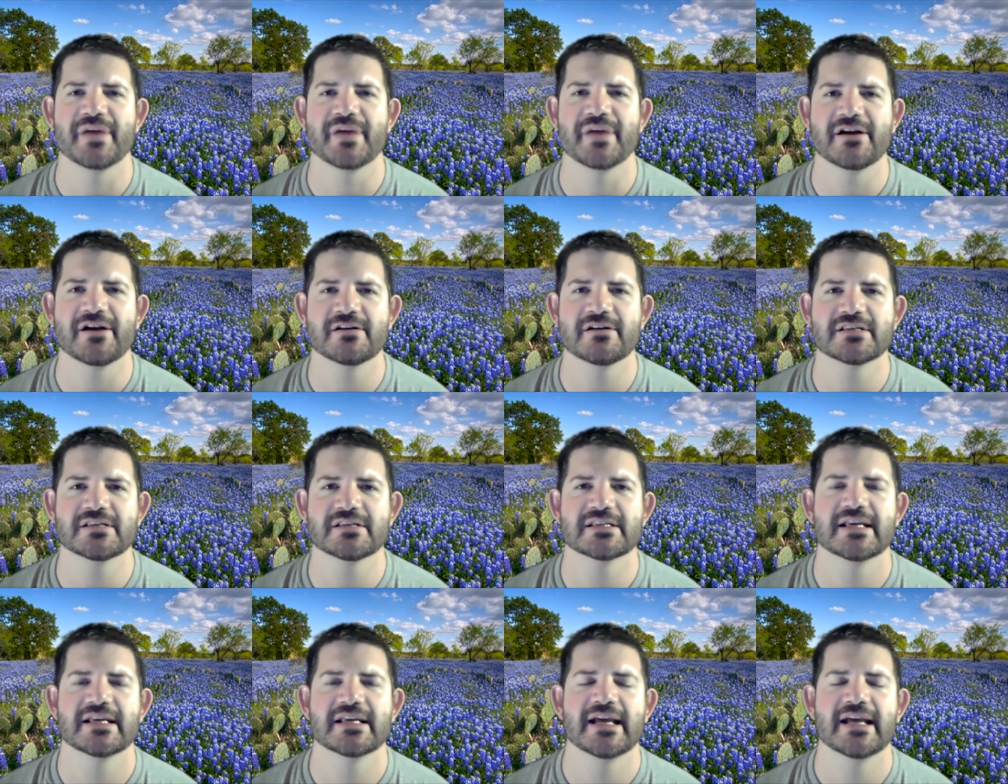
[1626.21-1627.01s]

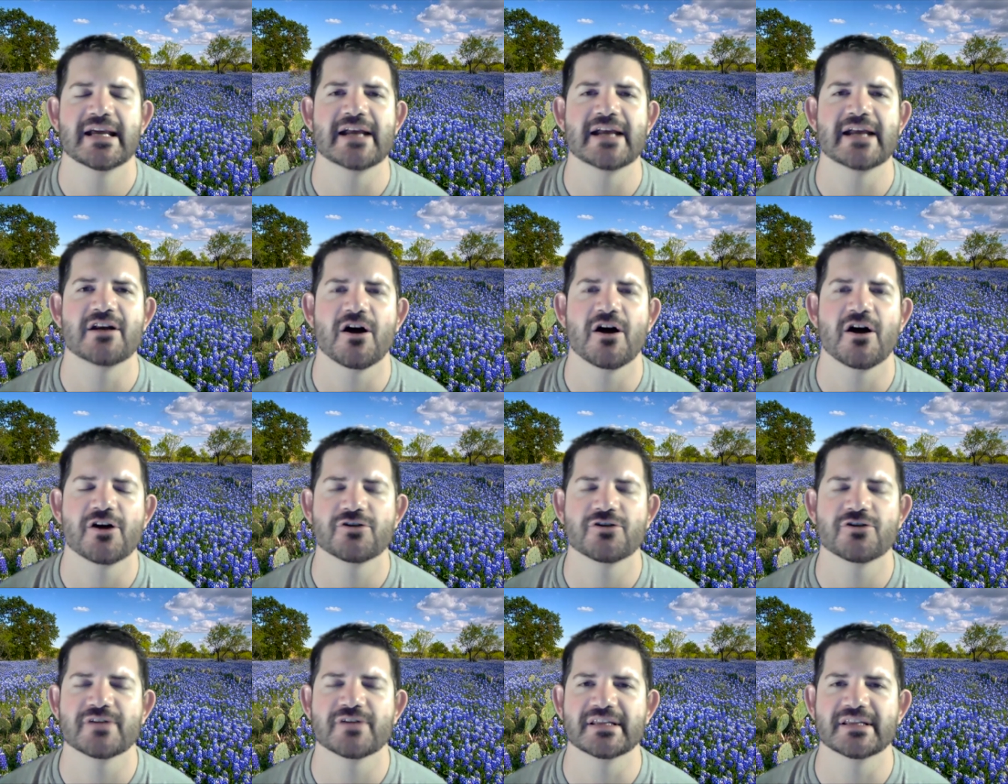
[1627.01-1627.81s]
parents and
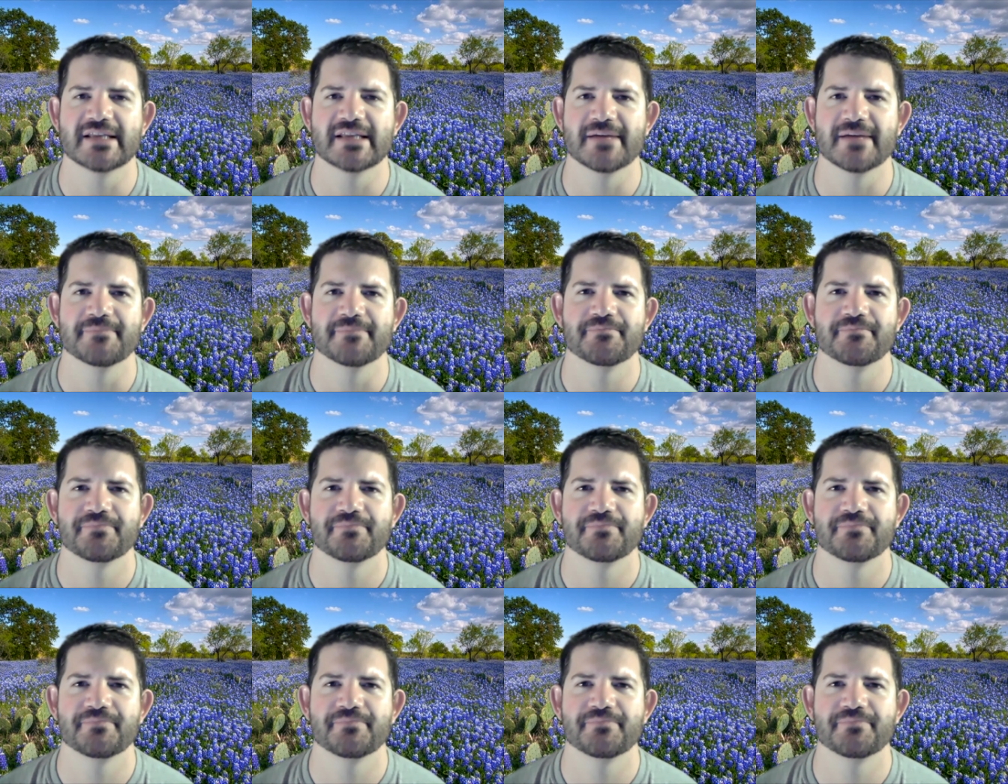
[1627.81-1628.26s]
honoring them.